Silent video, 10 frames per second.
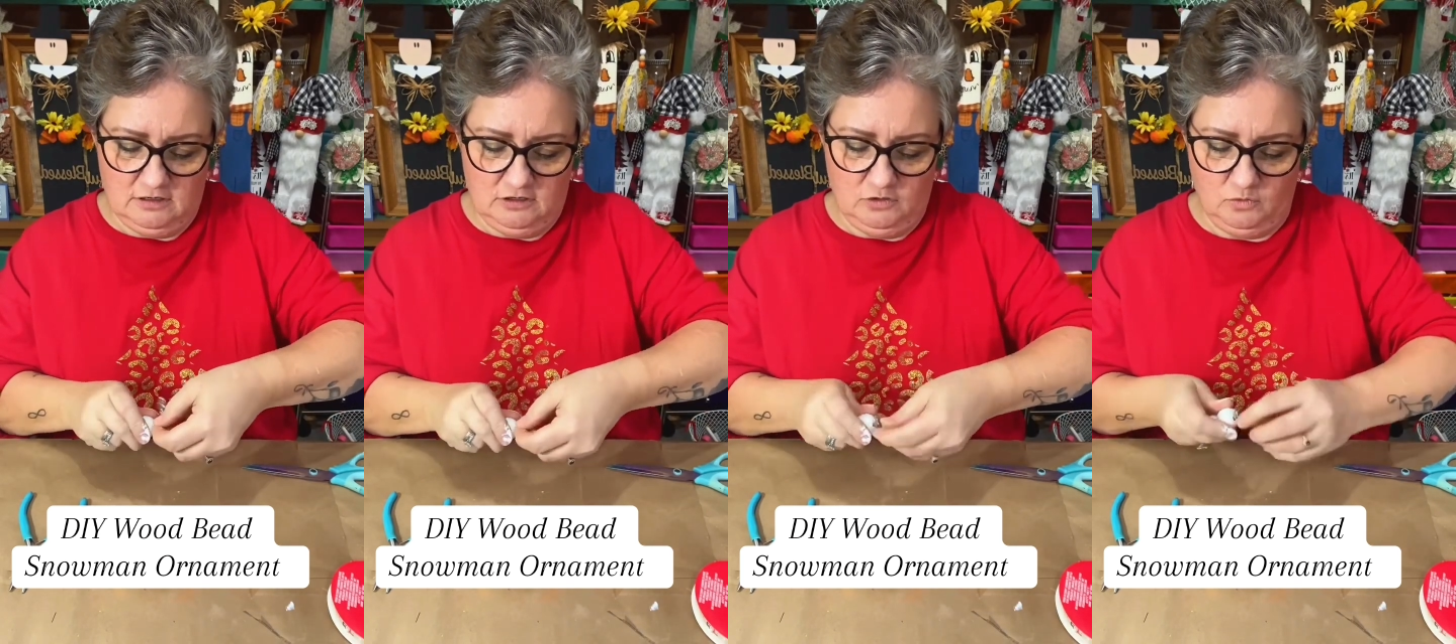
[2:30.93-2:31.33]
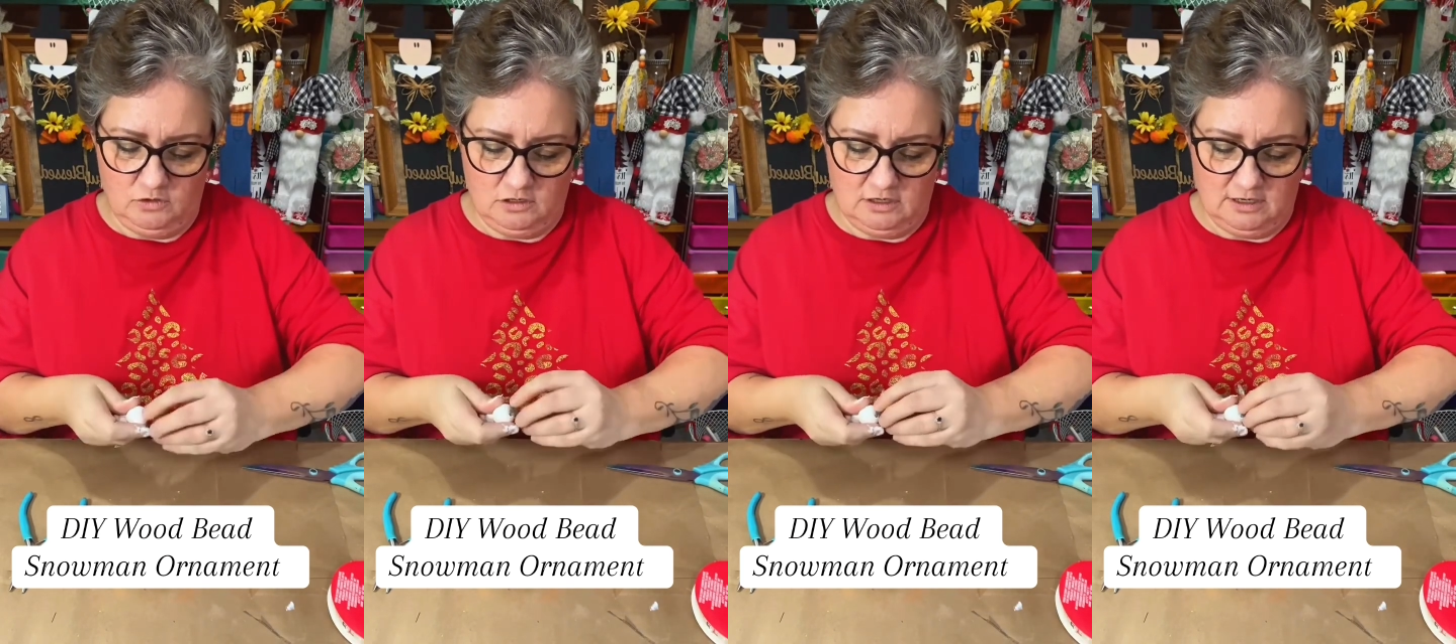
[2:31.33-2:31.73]

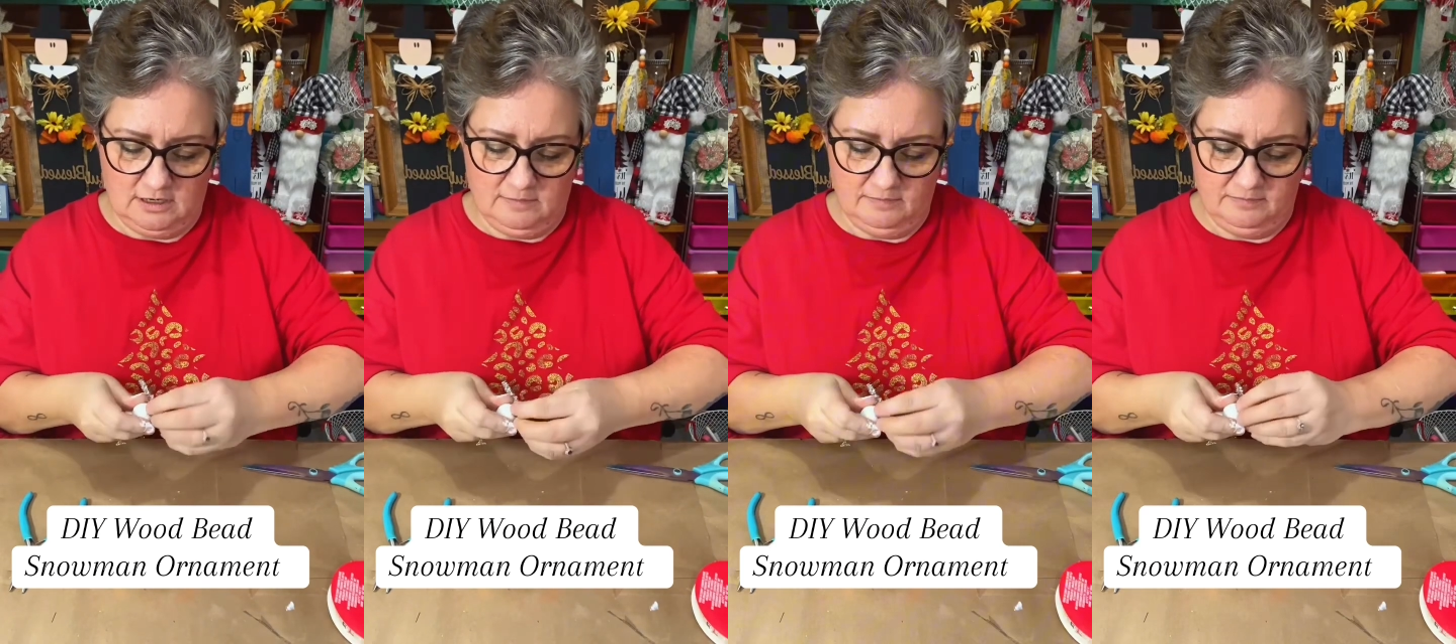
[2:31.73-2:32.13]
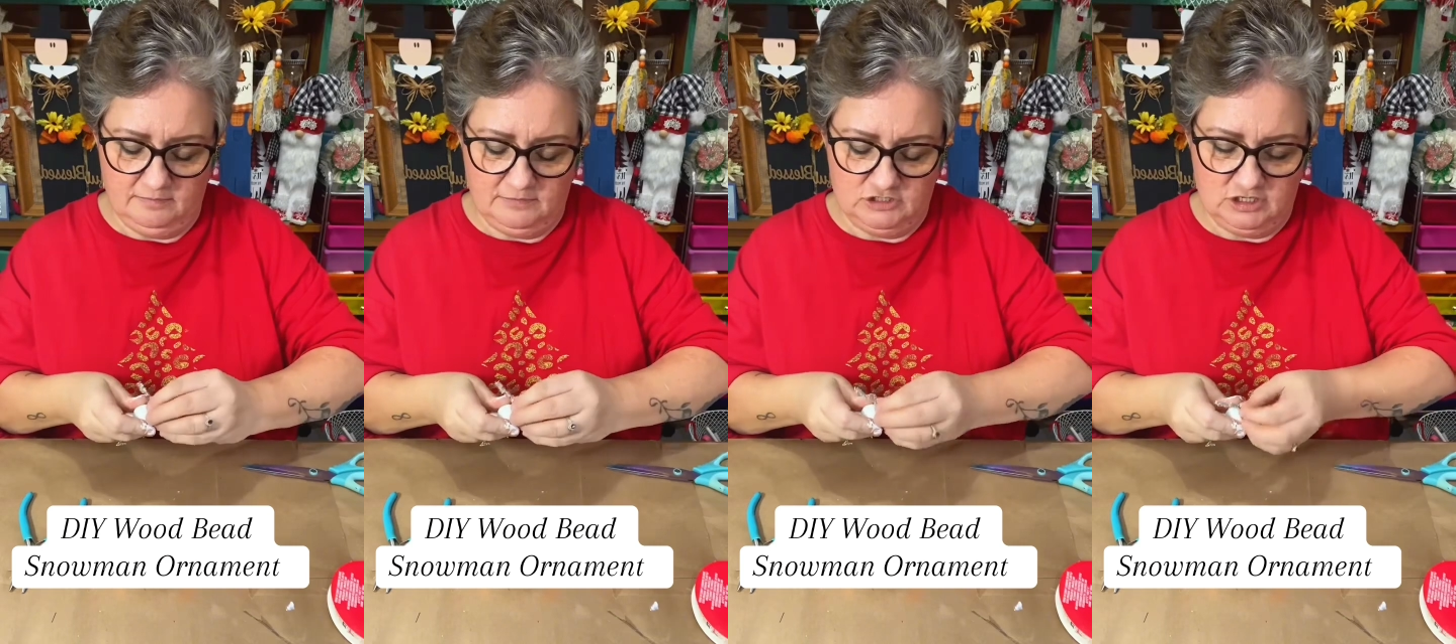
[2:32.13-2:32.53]
your
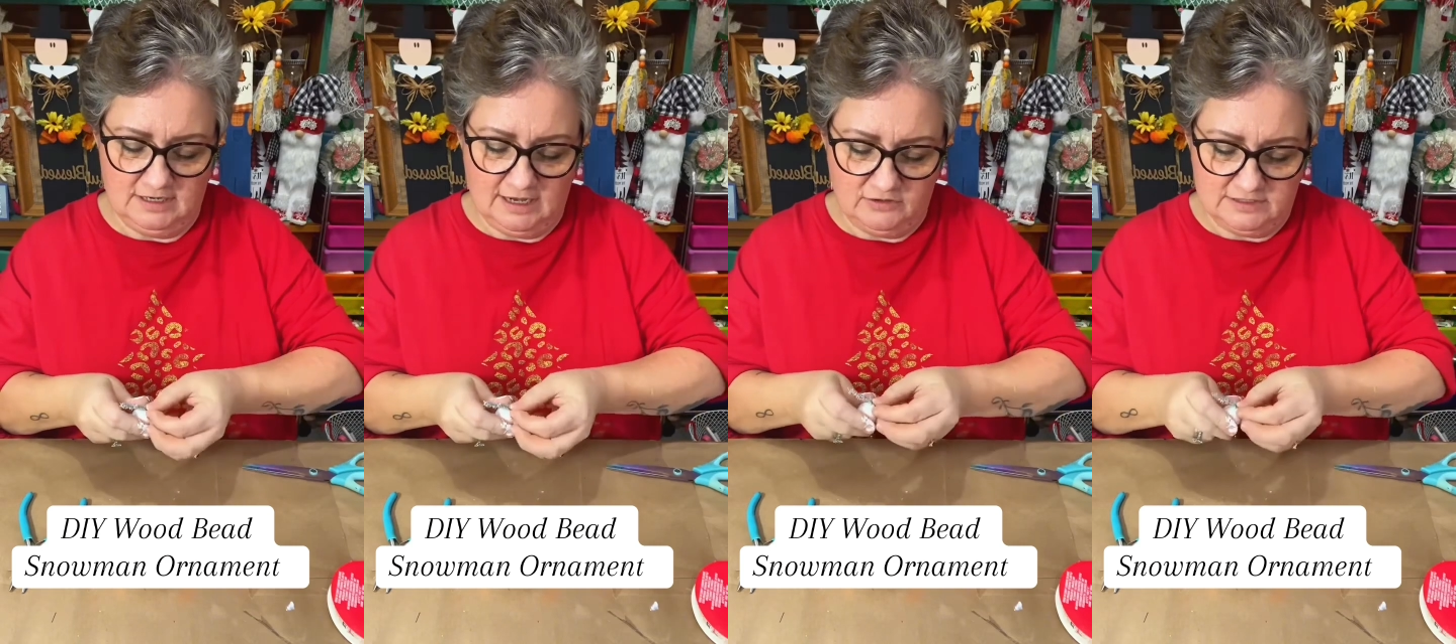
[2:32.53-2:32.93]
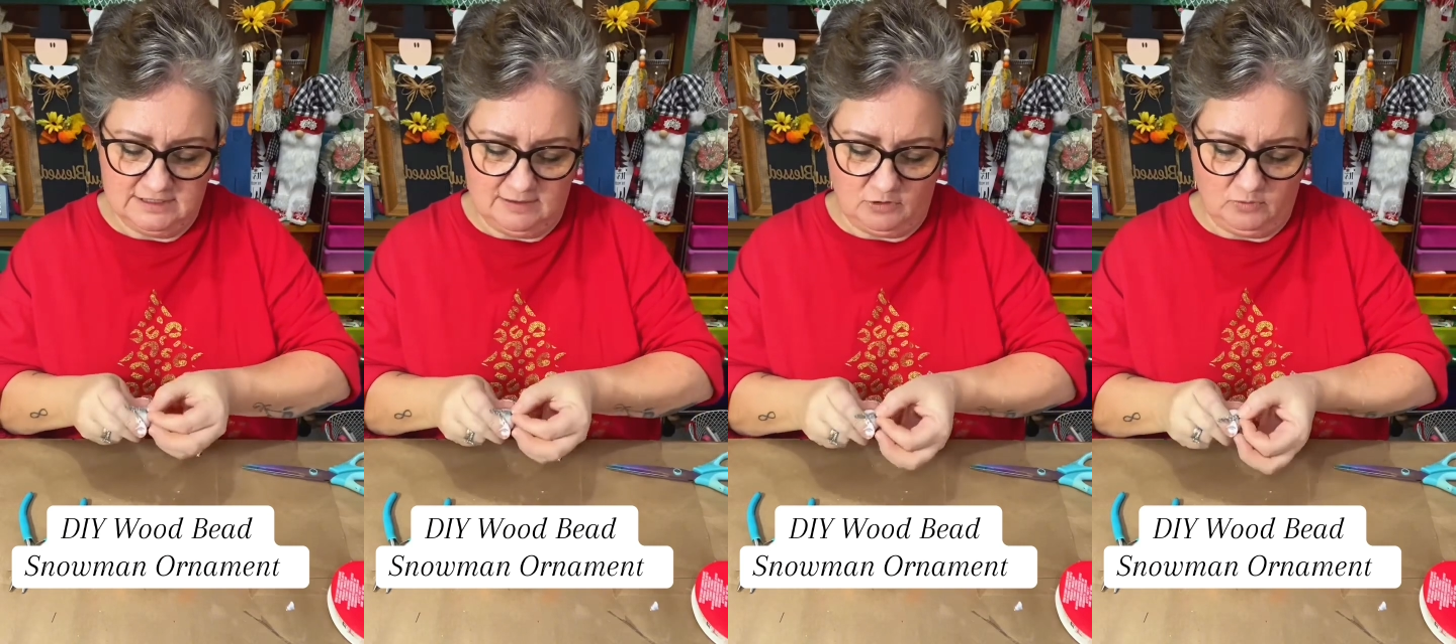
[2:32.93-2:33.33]
Chanel
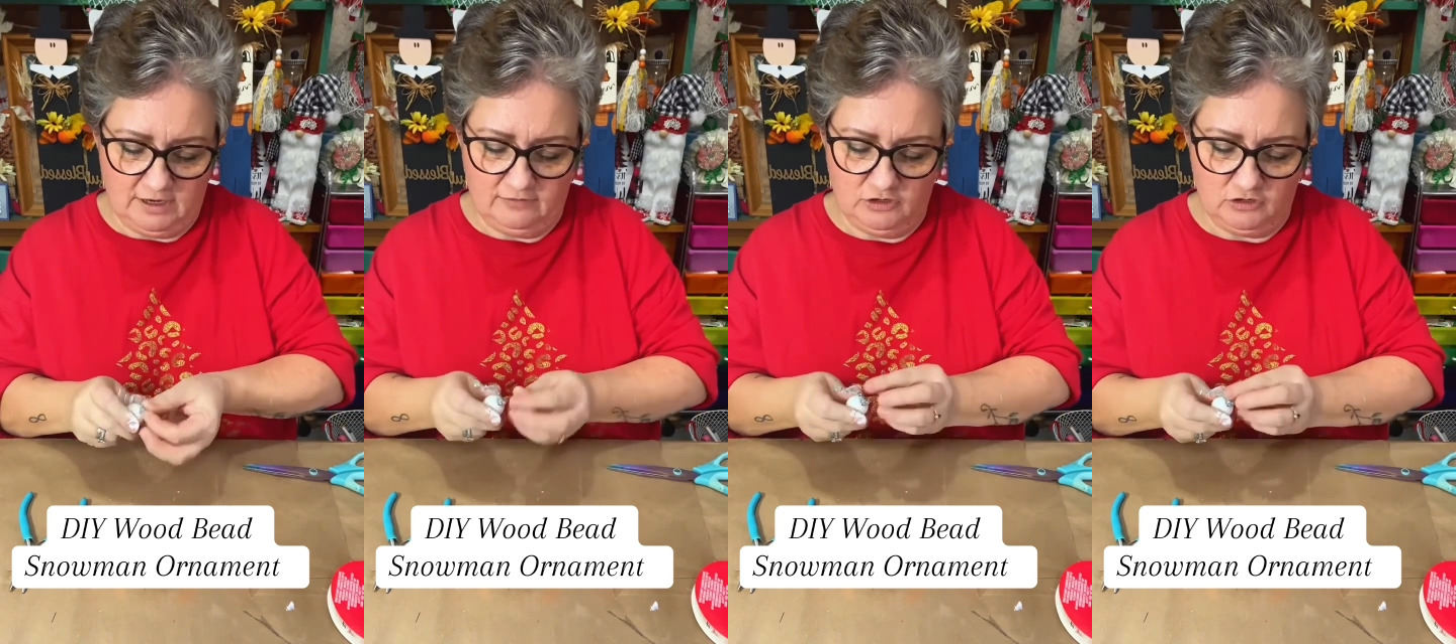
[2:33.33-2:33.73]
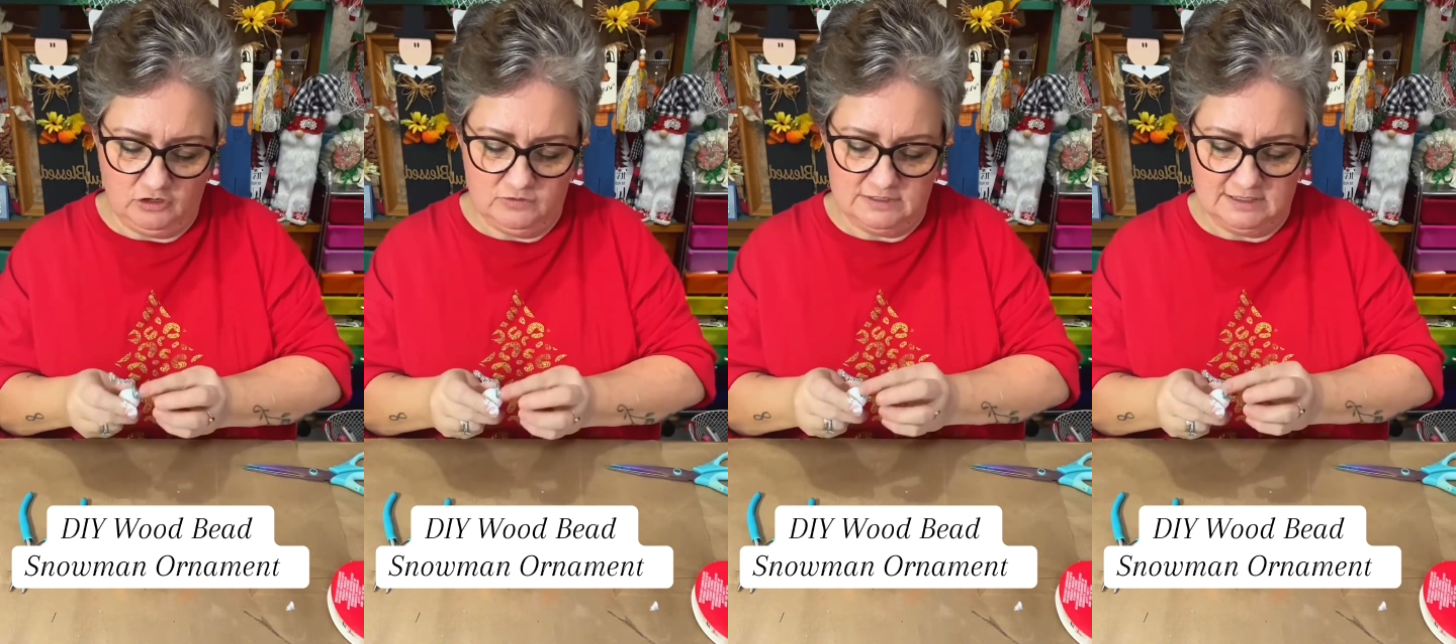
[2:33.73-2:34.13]
stem or whatever you're
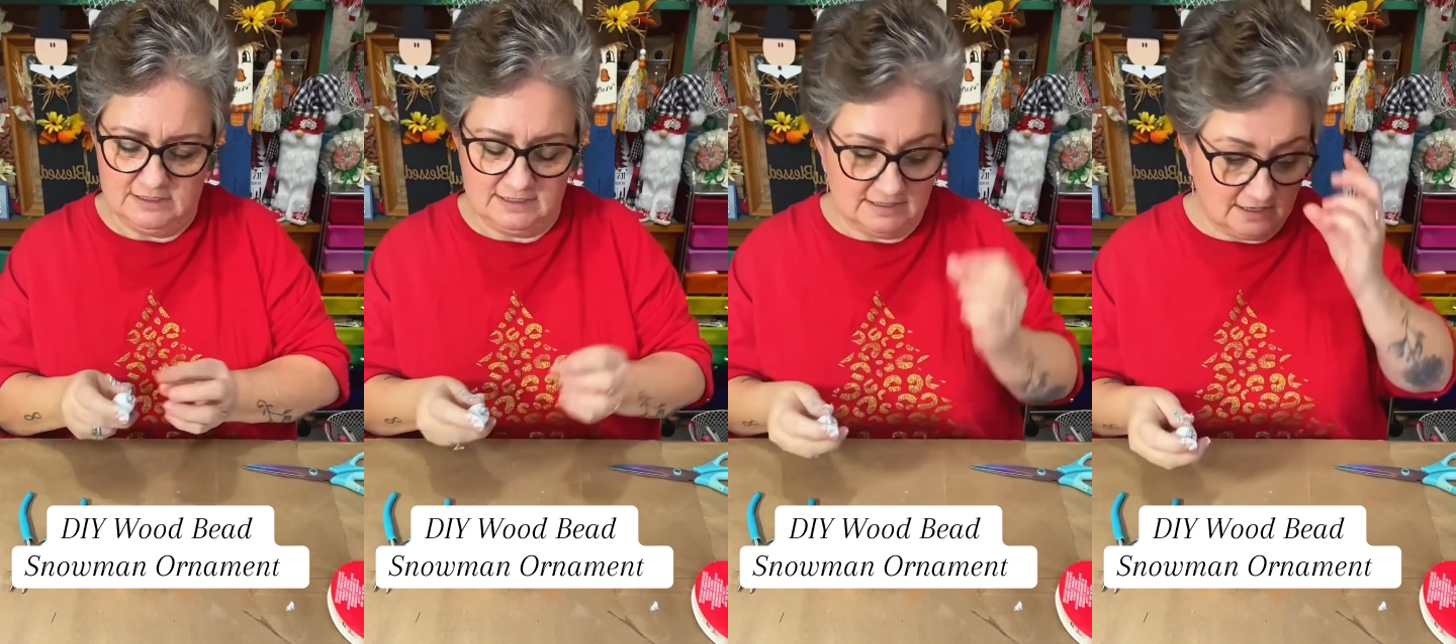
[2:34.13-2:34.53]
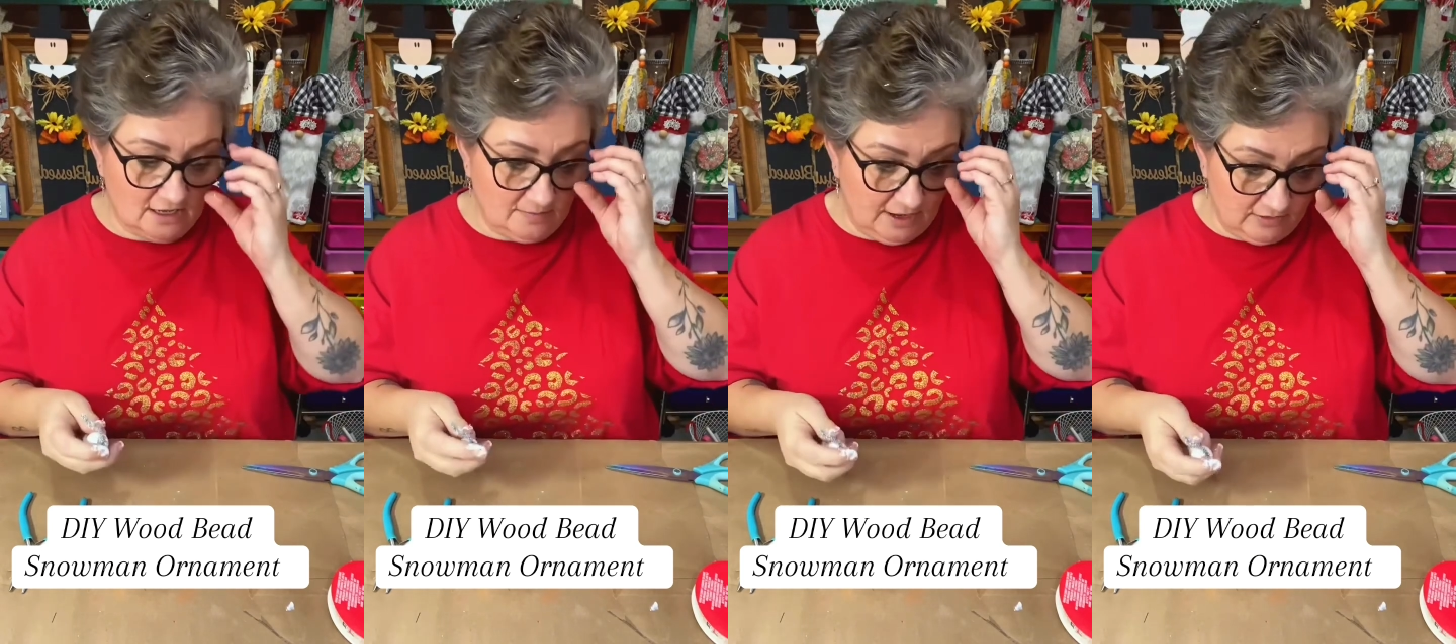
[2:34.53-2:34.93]
using doesn't
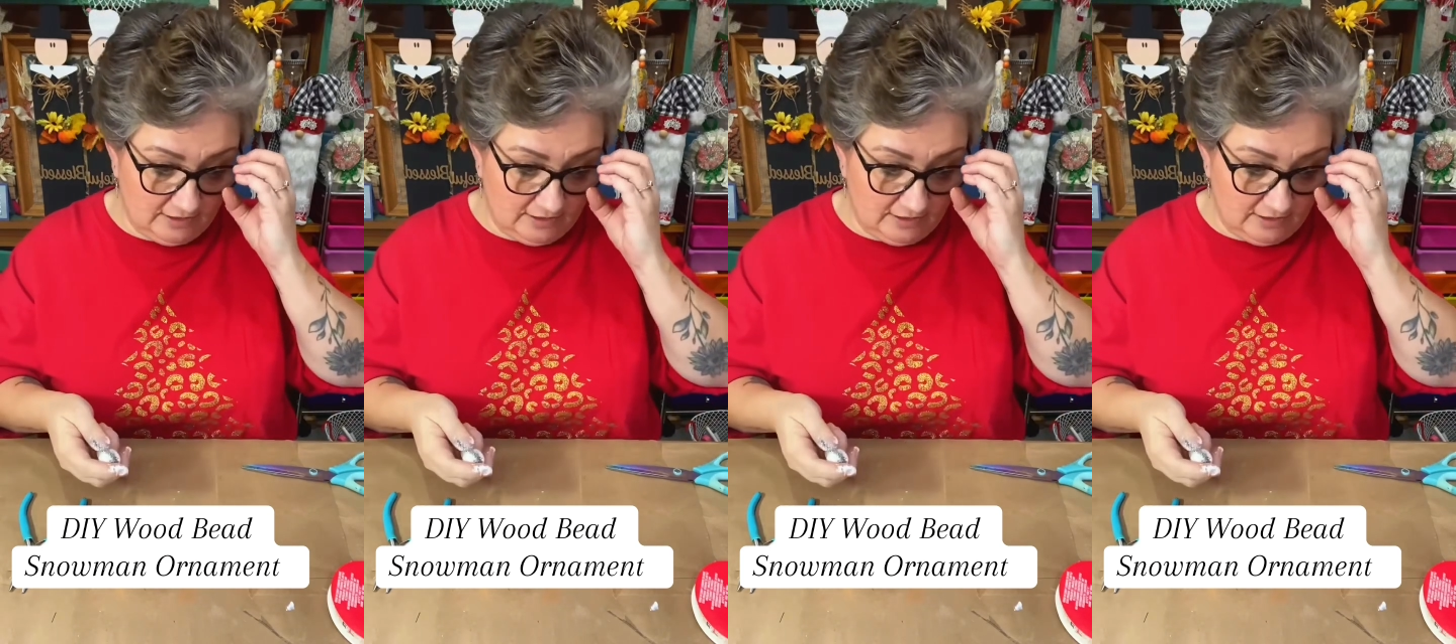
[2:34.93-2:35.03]
come out,